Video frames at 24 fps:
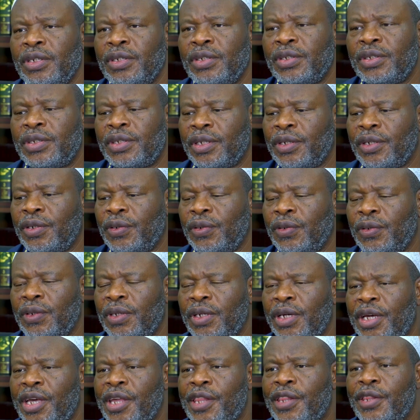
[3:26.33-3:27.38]
So
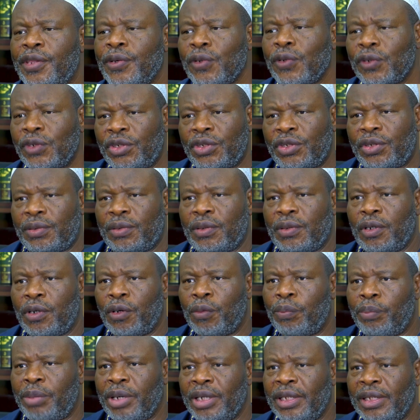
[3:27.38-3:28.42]
he thought
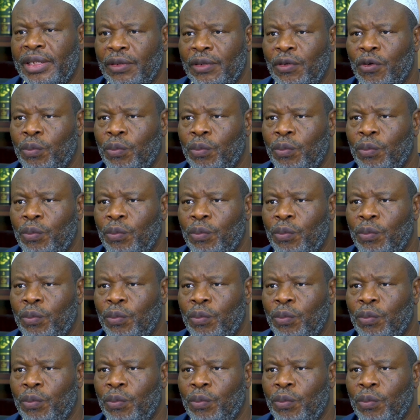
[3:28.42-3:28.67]
Ubad,